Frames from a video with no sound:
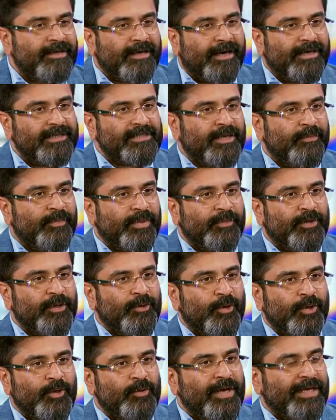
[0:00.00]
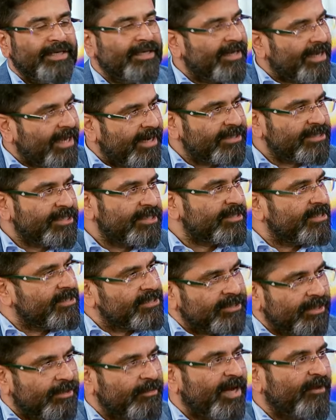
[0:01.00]
and some people don't do any analysis and
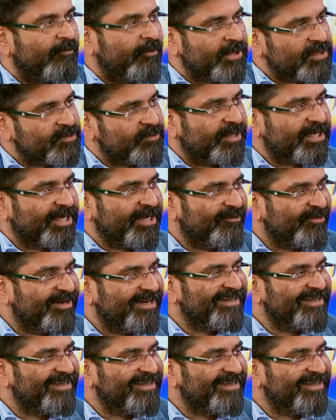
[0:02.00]
still buy what is working well